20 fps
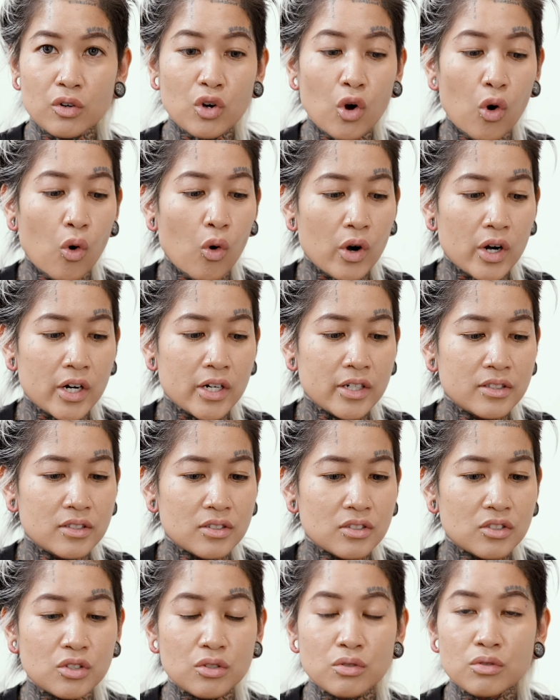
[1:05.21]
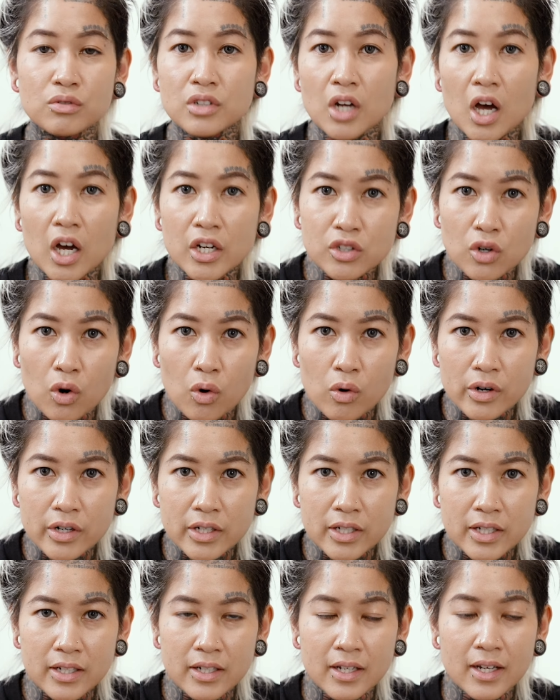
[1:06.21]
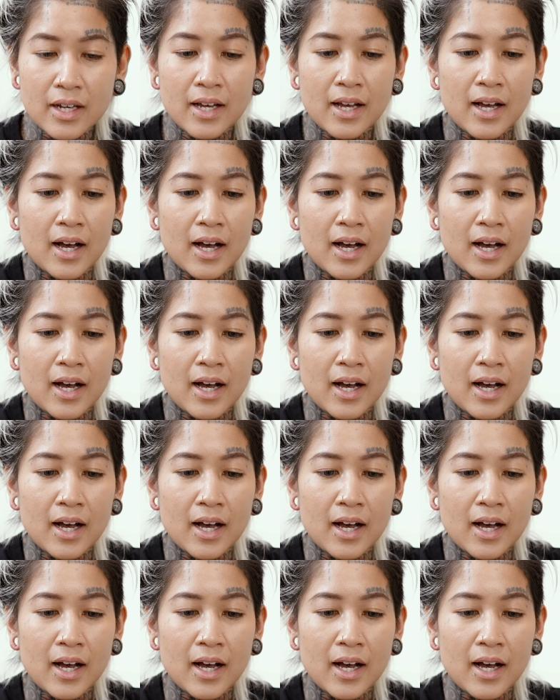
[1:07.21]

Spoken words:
cords to non-corded.